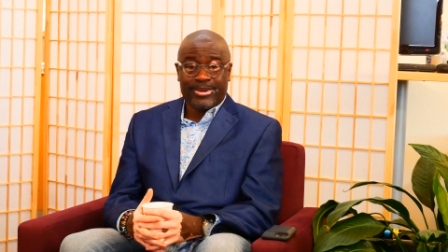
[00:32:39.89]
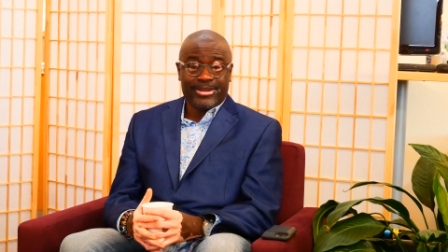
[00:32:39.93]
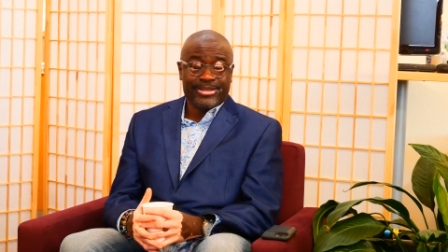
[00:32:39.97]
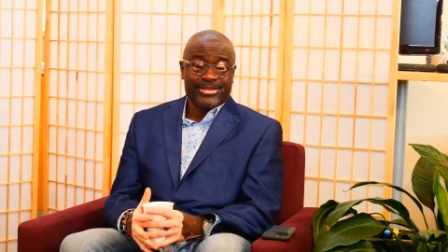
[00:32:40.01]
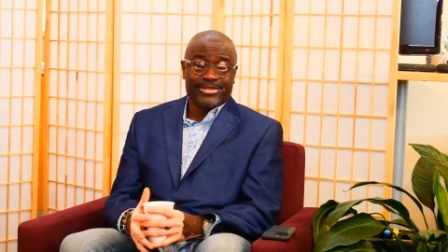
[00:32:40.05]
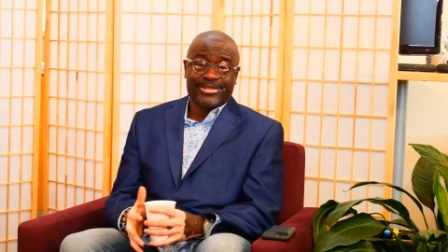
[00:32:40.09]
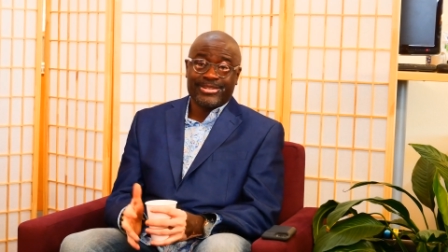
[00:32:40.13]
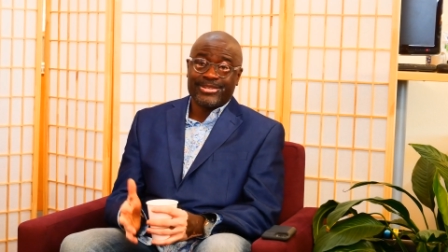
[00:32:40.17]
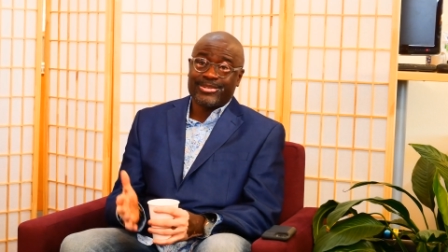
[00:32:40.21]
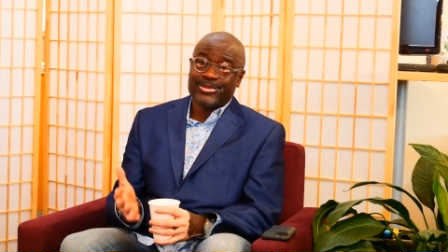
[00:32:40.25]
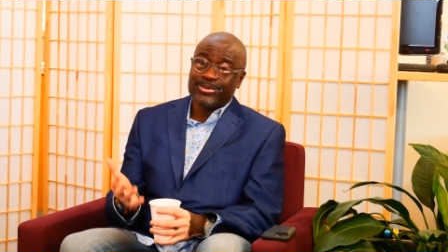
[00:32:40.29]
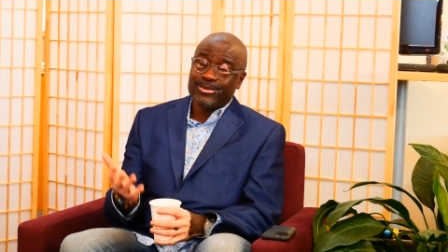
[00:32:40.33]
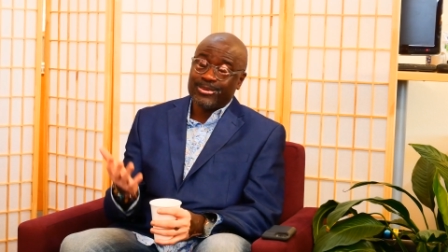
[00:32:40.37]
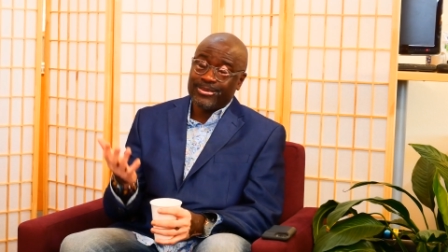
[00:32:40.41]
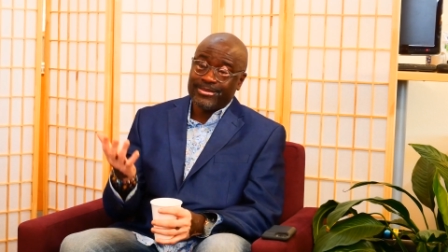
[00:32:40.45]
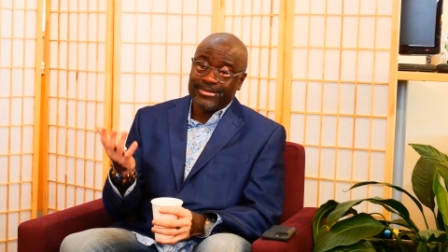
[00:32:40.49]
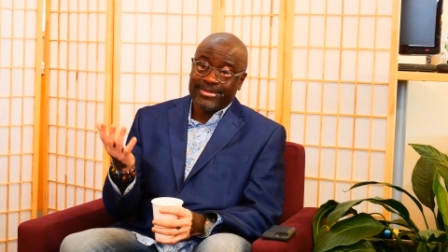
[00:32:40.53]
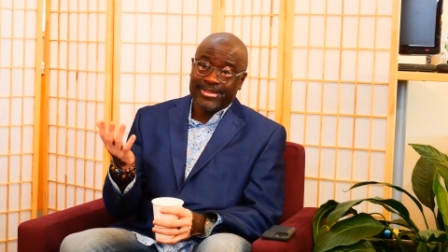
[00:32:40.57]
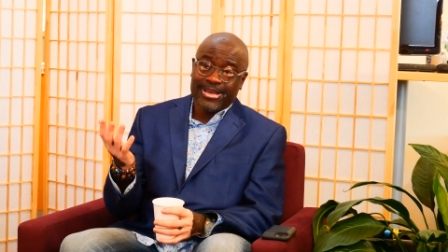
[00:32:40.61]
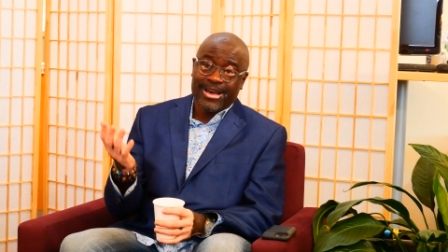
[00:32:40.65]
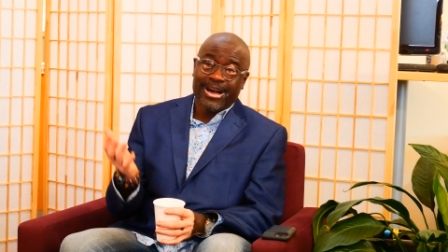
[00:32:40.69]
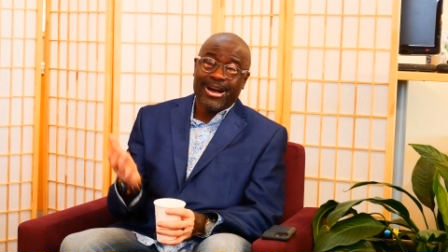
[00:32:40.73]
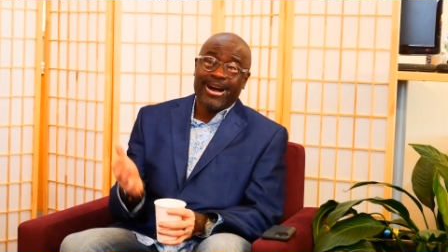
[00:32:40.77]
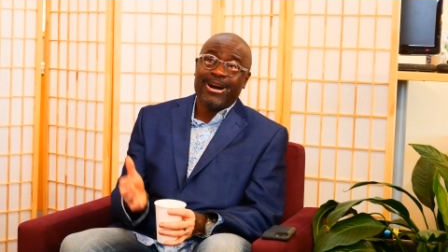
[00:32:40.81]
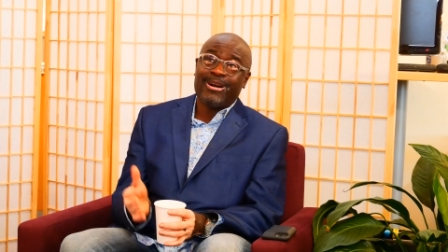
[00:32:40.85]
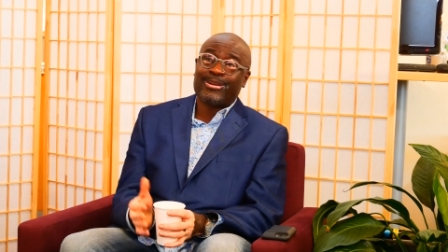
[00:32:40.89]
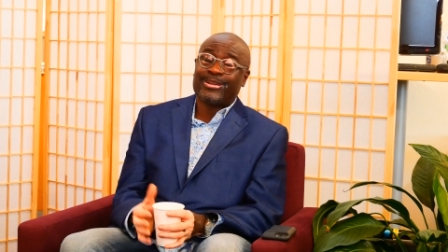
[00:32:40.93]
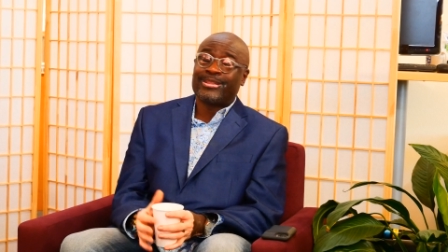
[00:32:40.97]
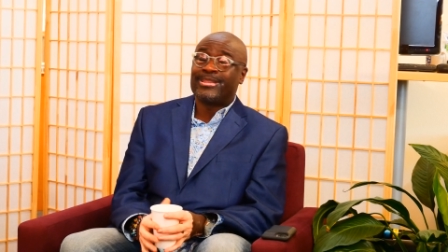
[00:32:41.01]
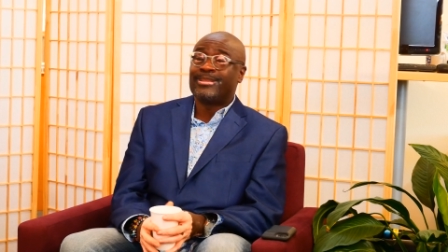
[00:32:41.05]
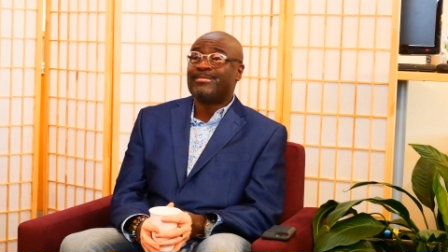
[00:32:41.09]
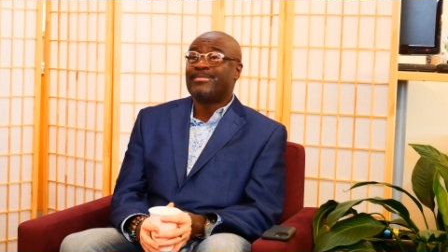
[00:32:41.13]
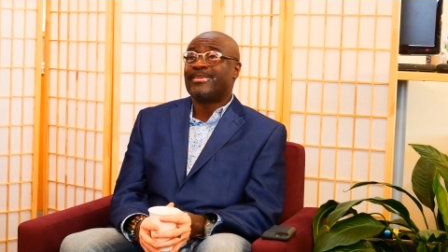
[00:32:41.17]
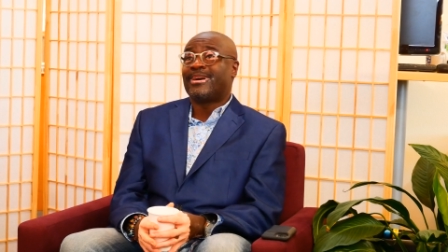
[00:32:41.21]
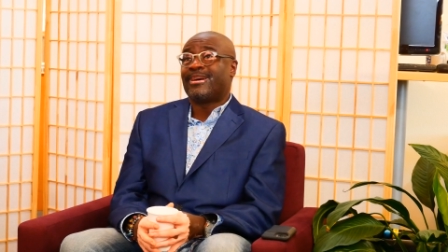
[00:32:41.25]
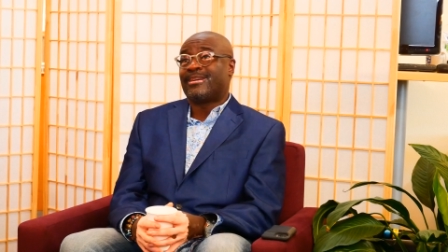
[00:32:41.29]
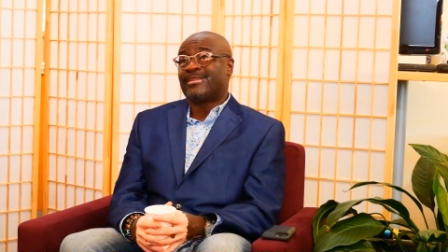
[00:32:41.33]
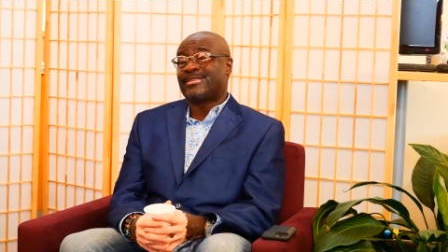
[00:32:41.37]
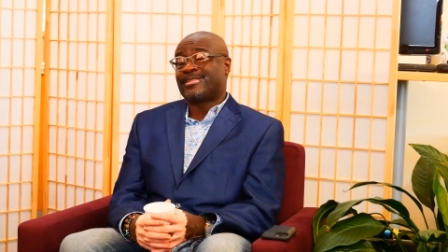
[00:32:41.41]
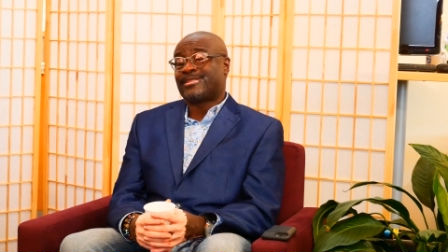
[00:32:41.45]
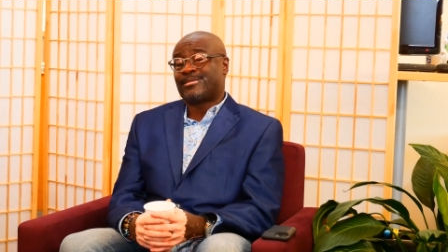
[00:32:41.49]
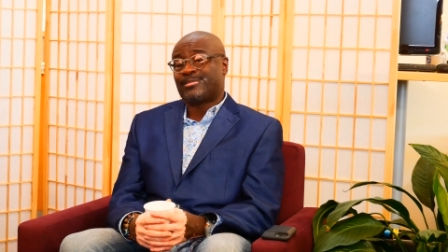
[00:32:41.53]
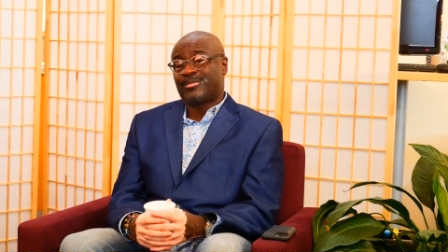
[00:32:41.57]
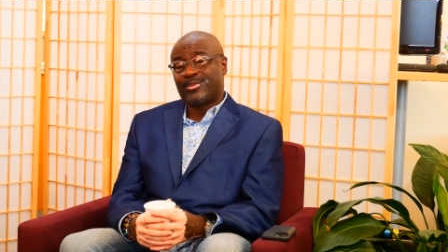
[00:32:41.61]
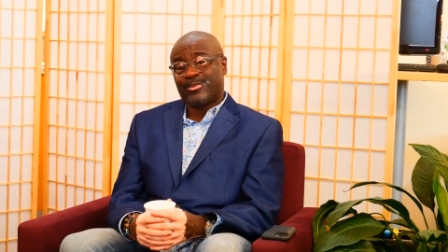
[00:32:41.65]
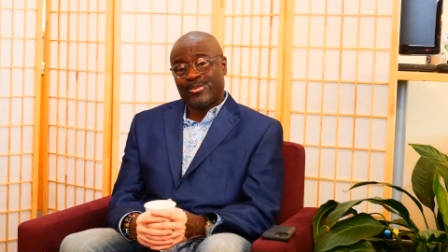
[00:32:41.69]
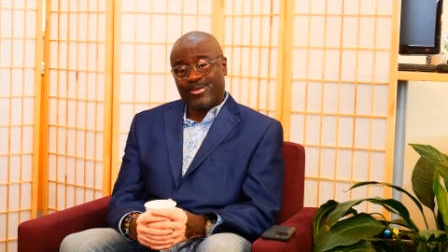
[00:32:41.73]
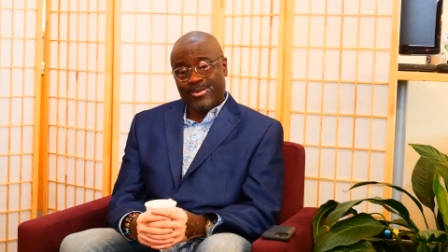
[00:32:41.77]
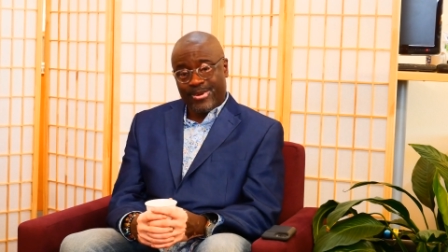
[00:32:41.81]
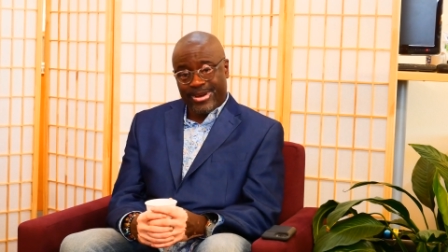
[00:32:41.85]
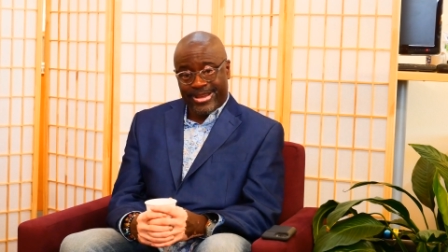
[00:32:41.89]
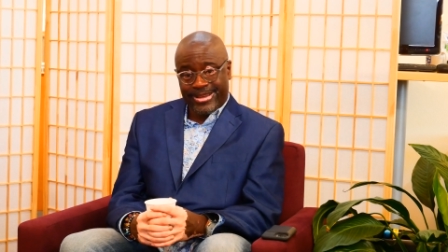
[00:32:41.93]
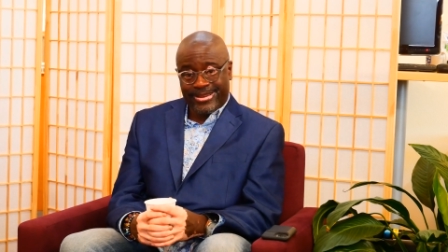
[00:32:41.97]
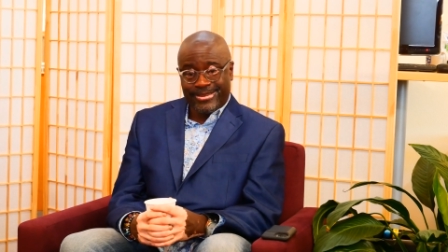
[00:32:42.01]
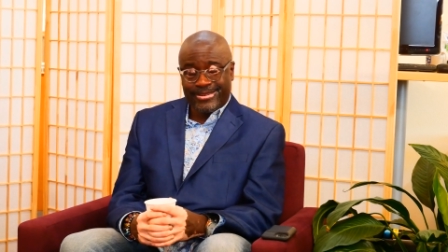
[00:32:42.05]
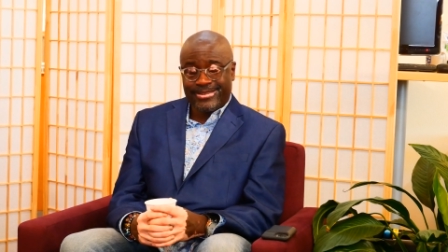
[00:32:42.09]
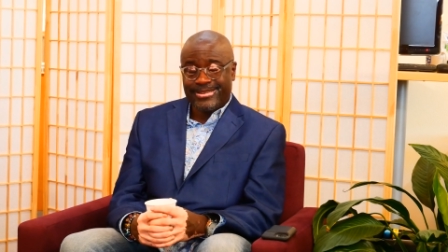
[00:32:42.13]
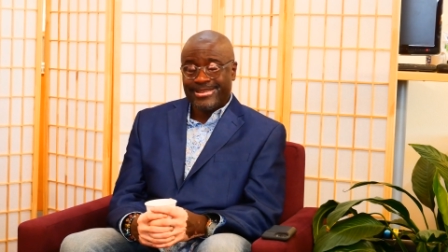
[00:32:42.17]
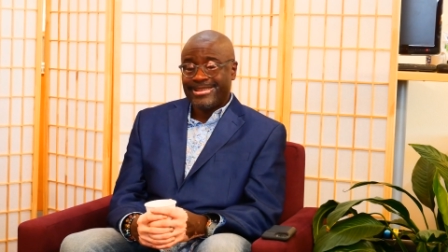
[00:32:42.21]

I used to tour with the Harlem Gospel Choir.